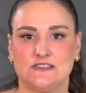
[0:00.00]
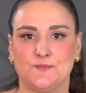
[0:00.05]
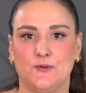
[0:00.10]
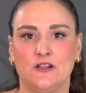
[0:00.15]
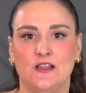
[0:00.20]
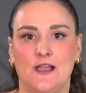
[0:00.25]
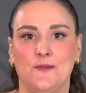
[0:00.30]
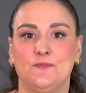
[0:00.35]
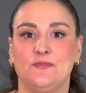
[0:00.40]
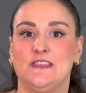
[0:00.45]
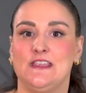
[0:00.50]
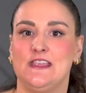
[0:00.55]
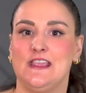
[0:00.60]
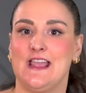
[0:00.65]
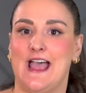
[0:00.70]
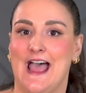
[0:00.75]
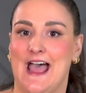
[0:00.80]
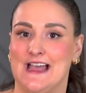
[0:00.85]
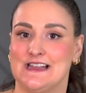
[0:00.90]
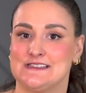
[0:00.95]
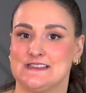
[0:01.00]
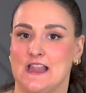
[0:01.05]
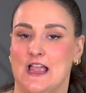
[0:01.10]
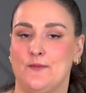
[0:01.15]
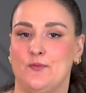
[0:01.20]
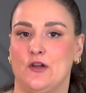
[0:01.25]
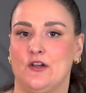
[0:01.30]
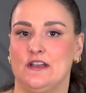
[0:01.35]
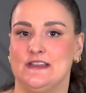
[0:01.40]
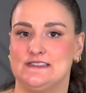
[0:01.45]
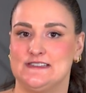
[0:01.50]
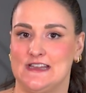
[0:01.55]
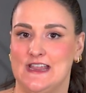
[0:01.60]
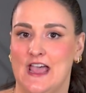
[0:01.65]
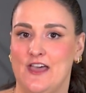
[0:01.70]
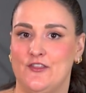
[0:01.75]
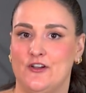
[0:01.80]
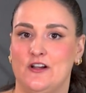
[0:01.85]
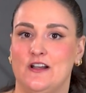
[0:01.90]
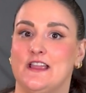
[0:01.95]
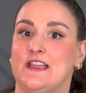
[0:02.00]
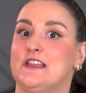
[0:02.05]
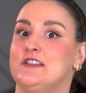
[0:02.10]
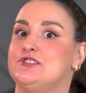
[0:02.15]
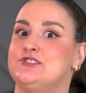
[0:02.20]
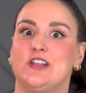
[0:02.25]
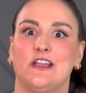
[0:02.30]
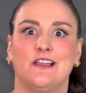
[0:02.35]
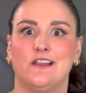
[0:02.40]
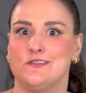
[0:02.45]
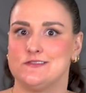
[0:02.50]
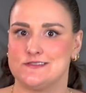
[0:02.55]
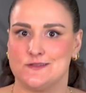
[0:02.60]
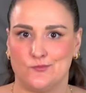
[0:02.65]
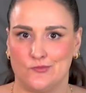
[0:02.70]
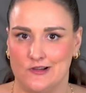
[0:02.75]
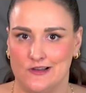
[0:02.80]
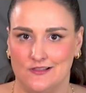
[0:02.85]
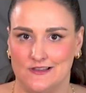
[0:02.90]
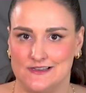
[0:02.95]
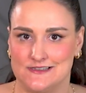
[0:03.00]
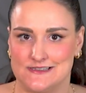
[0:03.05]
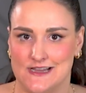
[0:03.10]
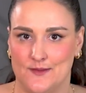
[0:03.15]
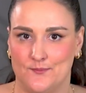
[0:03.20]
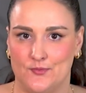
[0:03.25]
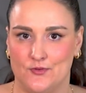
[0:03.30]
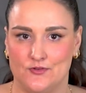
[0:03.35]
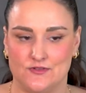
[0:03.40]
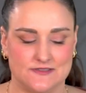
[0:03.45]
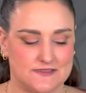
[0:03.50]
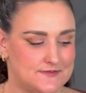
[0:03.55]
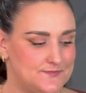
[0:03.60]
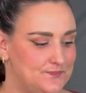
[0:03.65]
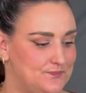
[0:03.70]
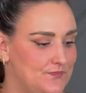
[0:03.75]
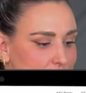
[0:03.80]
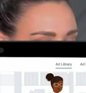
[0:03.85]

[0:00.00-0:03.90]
let's pull up the ads library together and check out some real examples.